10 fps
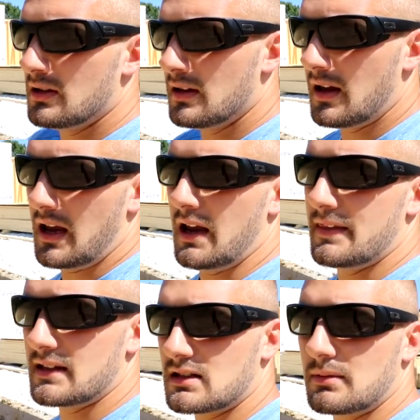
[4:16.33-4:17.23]
and
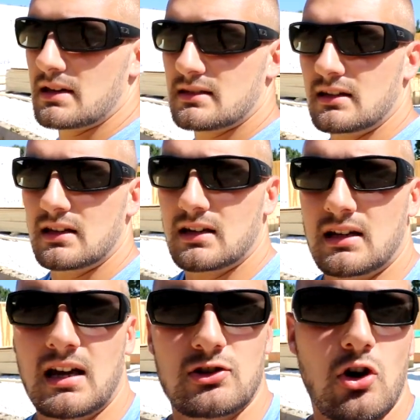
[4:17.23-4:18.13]
that's basically going to
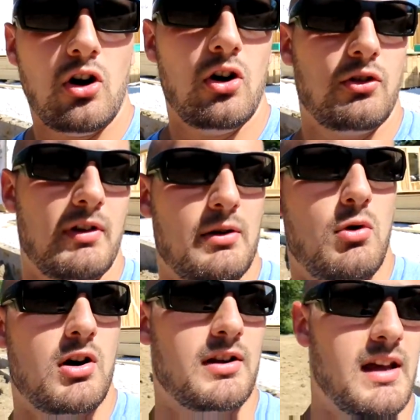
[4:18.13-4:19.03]
catch all the
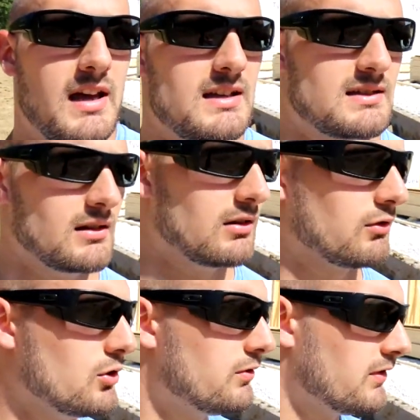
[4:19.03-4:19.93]
rainwater that hits the
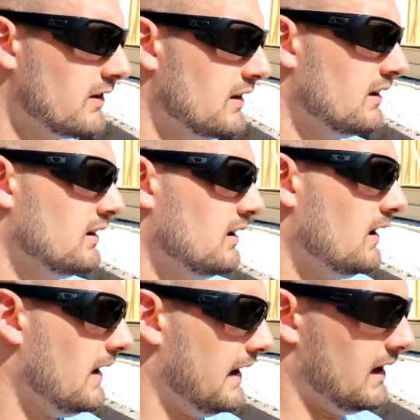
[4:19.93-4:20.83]

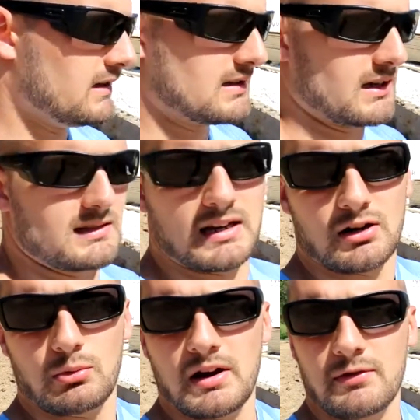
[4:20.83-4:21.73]
roof, and it's going to take it
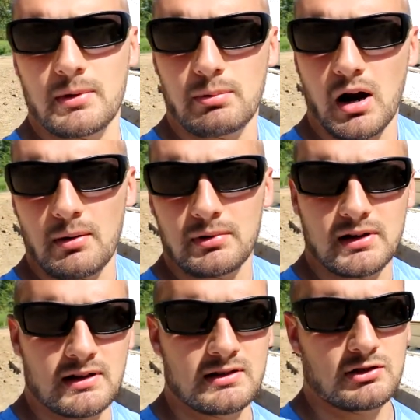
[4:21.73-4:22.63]
away from the
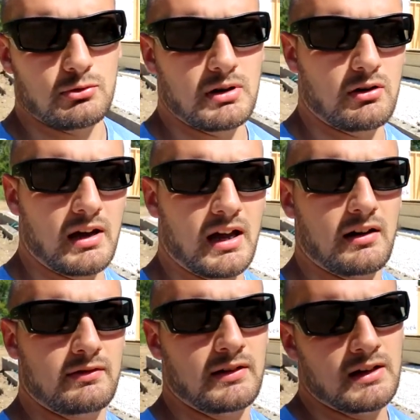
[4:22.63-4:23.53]
property so we don't
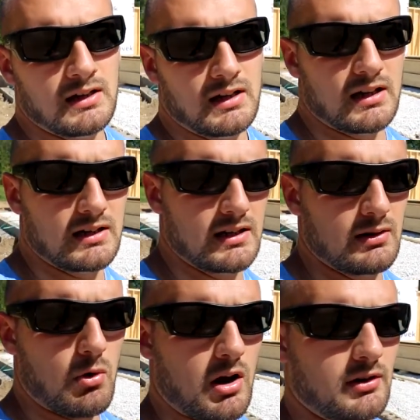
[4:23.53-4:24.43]
have any
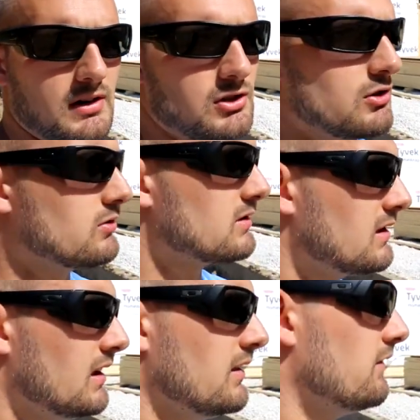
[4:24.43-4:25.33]
water issues
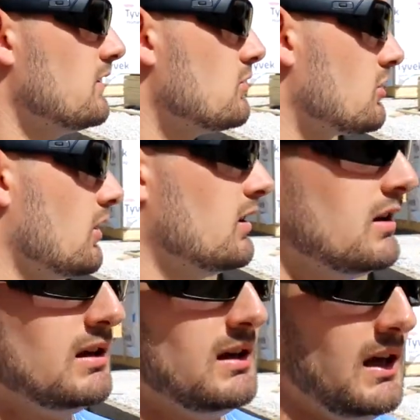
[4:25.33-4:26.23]
in the future.
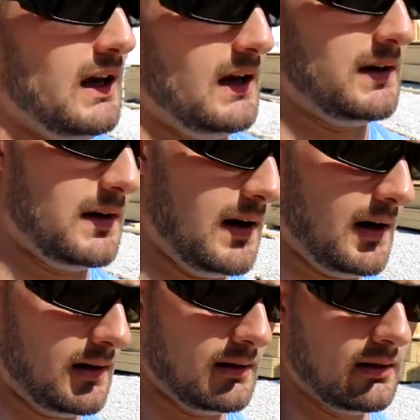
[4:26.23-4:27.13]
And
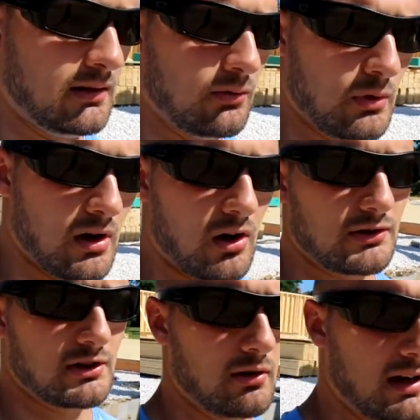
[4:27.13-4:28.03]
we
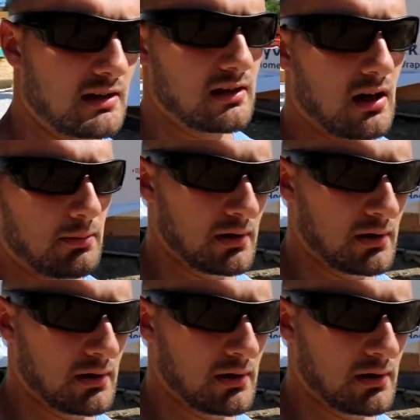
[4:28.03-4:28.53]
also ended up